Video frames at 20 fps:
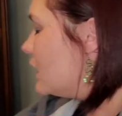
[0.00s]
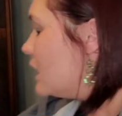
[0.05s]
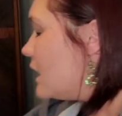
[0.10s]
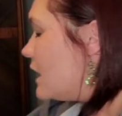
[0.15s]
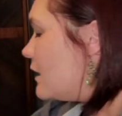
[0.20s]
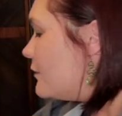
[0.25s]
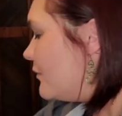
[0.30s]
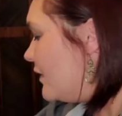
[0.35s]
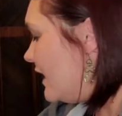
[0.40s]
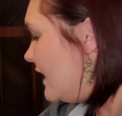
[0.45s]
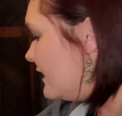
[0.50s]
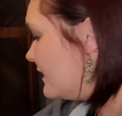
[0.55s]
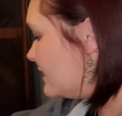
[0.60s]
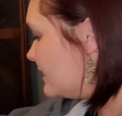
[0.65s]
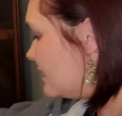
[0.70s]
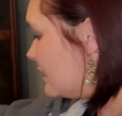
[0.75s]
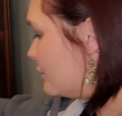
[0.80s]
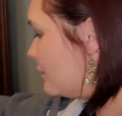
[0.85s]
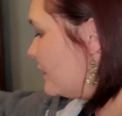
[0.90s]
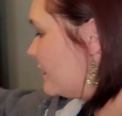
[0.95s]
Um, Peyton
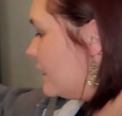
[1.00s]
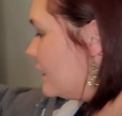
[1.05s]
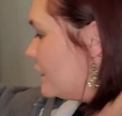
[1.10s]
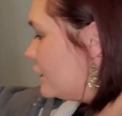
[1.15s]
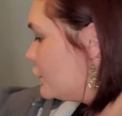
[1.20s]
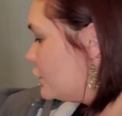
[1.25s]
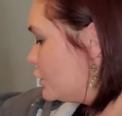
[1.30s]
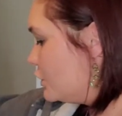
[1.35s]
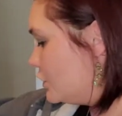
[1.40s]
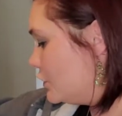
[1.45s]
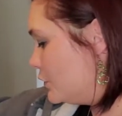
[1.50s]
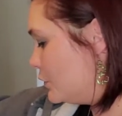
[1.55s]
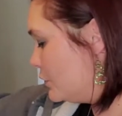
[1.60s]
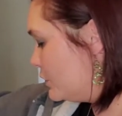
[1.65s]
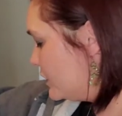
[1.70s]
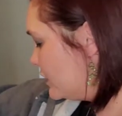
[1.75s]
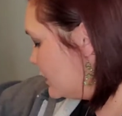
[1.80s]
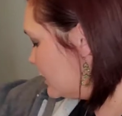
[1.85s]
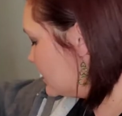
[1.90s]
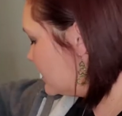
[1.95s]
said we needed
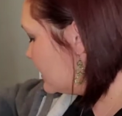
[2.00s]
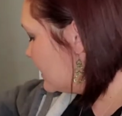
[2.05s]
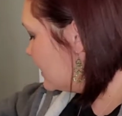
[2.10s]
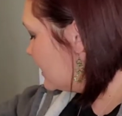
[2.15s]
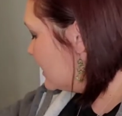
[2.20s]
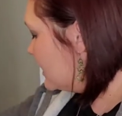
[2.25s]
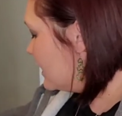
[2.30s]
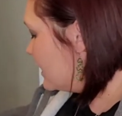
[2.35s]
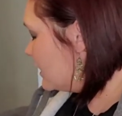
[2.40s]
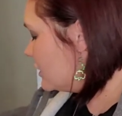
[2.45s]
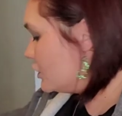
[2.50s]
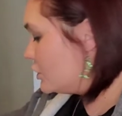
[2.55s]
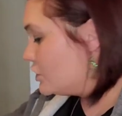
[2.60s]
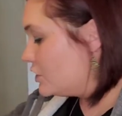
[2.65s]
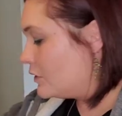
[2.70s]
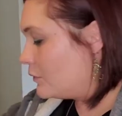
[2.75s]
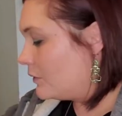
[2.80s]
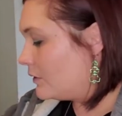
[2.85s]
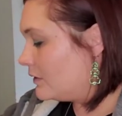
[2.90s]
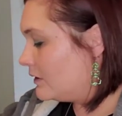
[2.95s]
juice, and
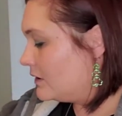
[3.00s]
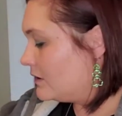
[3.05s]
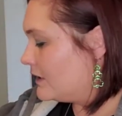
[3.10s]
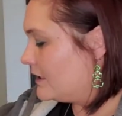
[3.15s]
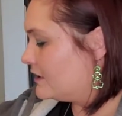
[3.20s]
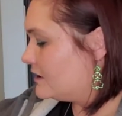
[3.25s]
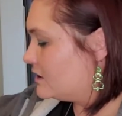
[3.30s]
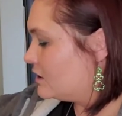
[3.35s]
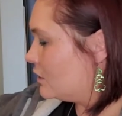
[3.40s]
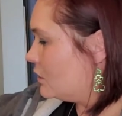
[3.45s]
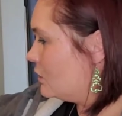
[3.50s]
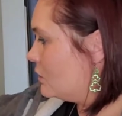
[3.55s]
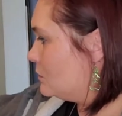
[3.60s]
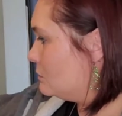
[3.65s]
she really likes the...